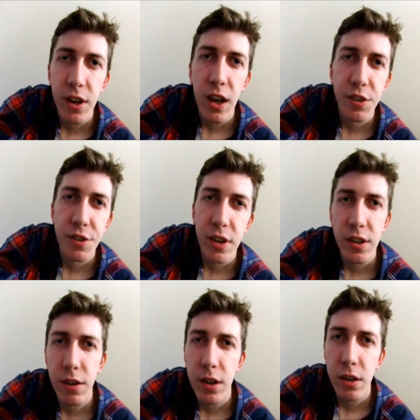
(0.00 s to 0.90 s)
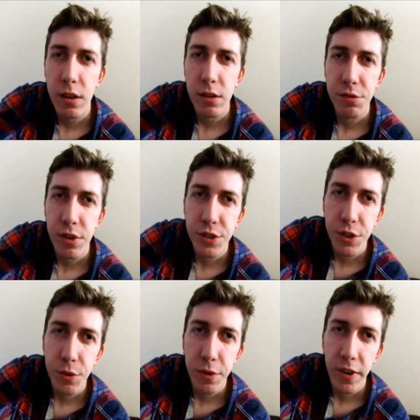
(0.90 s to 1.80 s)
I'll try and show
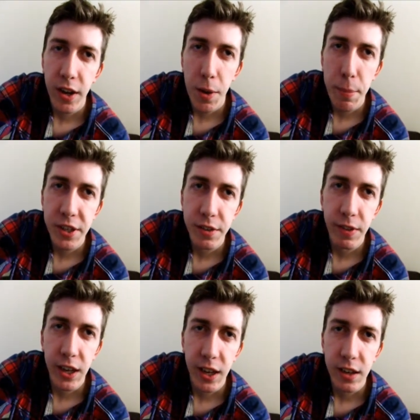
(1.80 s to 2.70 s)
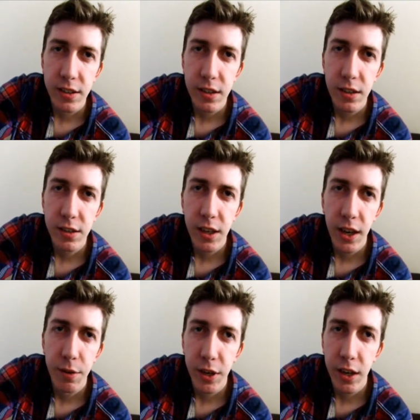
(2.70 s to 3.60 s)
you around a bit of Lancaster, see
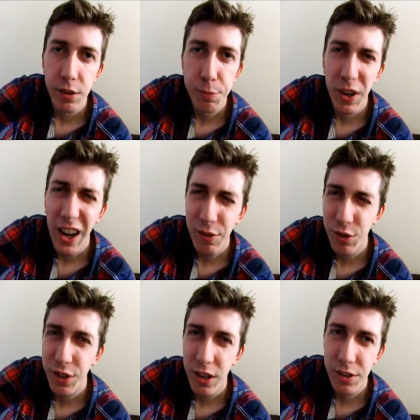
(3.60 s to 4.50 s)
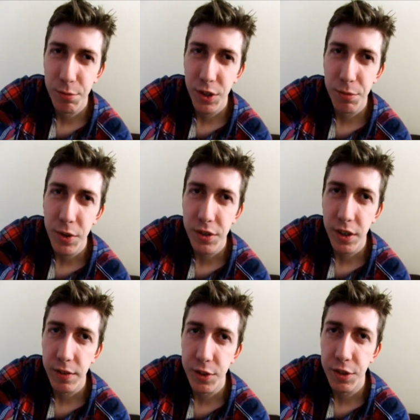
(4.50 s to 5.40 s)
how it goes. But I have also got some good
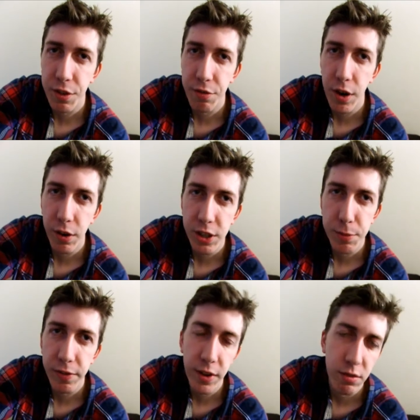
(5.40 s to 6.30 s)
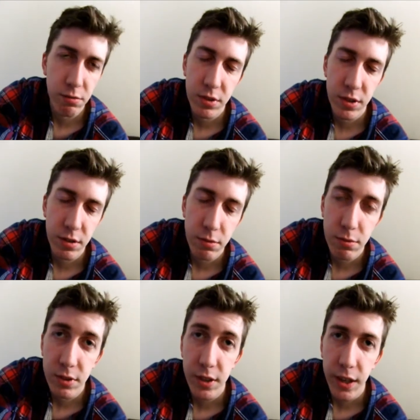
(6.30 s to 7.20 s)
music I've just thrown onto my phone, so
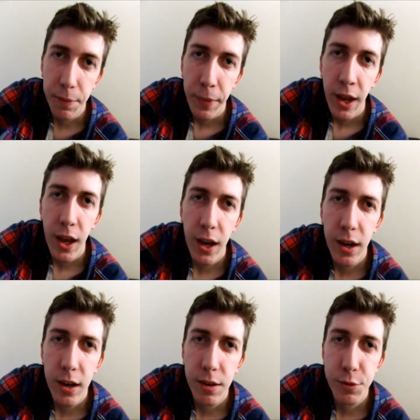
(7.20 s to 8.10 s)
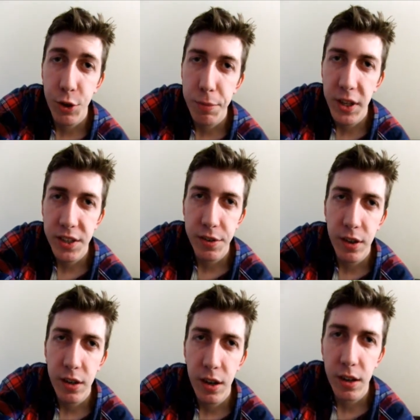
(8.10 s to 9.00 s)
we'll see. Join me later
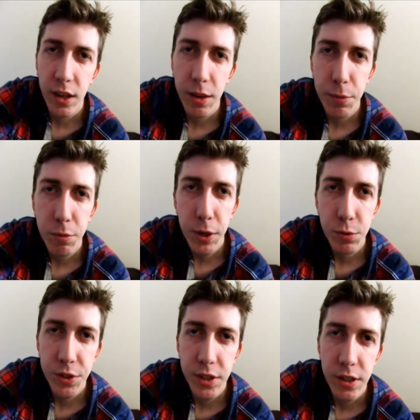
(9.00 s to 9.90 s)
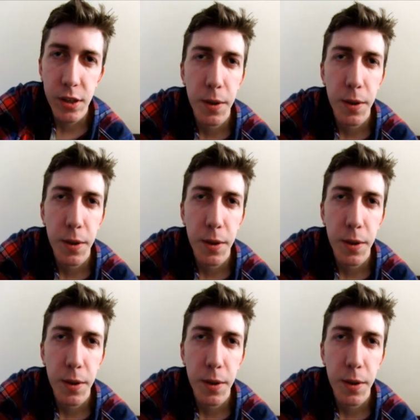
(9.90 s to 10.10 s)
on, and I'll keep you posted.